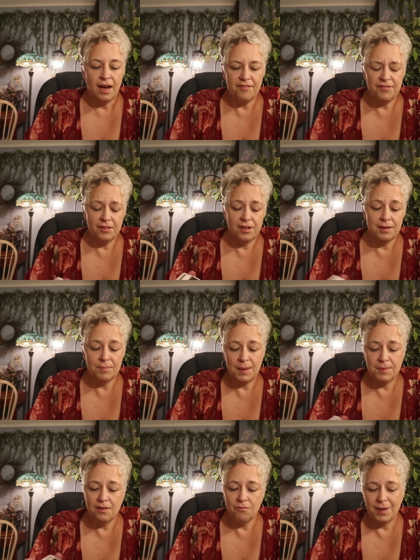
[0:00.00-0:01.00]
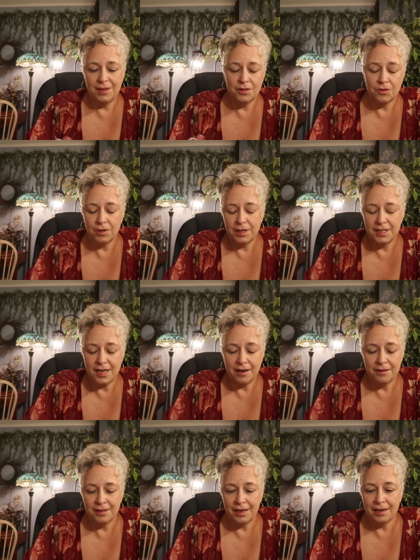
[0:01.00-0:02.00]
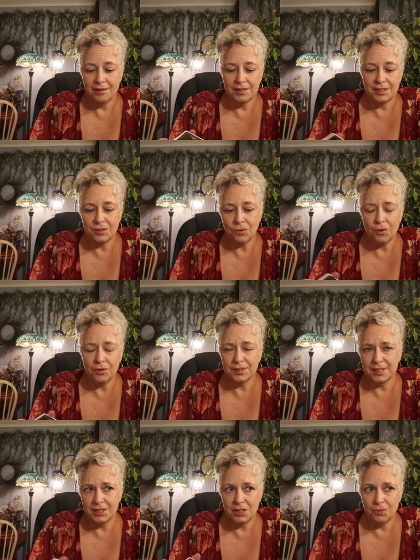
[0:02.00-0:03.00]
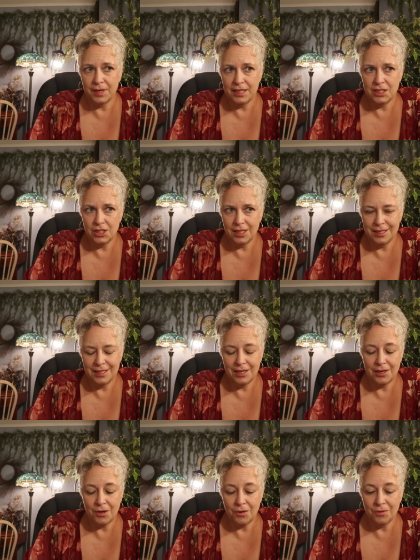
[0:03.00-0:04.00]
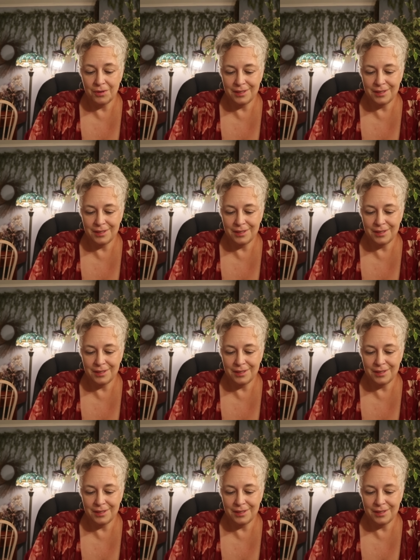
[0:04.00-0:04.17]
I feel like maybe you've been through a dark night of the soul situation, you know.